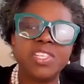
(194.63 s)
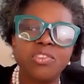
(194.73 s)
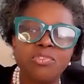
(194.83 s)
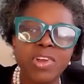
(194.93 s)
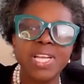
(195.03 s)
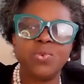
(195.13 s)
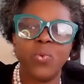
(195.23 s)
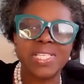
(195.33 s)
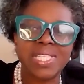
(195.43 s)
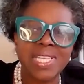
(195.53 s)
this great
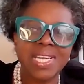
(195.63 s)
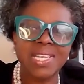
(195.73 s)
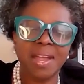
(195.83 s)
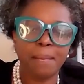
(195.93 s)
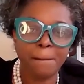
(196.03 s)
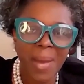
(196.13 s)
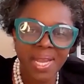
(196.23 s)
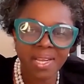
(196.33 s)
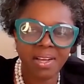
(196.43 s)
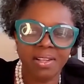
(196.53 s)
West Indian
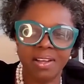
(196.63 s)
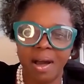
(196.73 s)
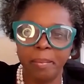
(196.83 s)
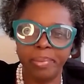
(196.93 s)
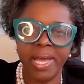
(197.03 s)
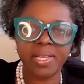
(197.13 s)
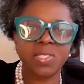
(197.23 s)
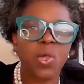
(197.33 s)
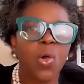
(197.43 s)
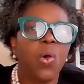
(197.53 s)
medical
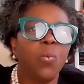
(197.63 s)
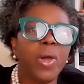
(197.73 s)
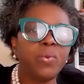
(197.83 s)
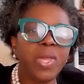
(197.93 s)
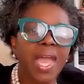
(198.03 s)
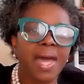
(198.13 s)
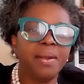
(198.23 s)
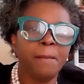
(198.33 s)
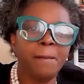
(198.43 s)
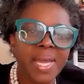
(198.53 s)
complex when we
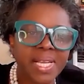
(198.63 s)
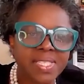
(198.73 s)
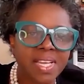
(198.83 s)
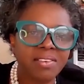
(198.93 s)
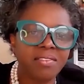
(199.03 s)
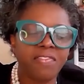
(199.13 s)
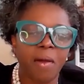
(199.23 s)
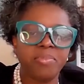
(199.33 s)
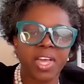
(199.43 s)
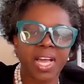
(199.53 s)
had a mixing
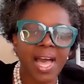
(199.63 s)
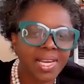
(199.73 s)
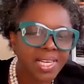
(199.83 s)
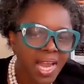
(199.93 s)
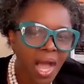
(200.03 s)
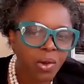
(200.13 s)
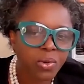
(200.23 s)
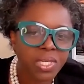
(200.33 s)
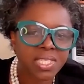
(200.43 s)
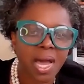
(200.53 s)
from the
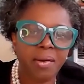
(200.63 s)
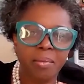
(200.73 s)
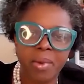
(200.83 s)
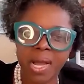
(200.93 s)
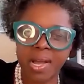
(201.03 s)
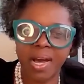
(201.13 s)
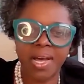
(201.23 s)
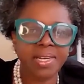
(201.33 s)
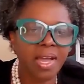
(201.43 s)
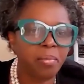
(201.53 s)
Kalinago, the
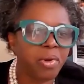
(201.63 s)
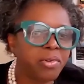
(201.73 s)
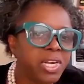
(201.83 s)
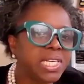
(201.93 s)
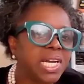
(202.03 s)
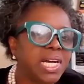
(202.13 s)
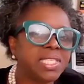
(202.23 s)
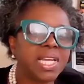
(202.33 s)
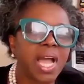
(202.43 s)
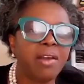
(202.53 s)
Saramaccan, the
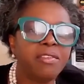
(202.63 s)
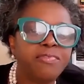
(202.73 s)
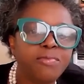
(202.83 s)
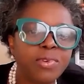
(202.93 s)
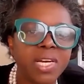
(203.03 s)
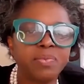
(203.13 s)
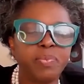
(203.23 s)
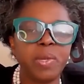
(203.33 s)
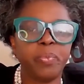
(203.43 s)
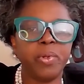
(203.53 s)
Amerindians, the
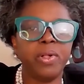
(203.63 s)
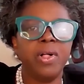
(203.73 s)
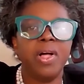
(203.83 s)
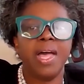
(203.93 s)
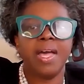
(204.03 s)
Garifunas people,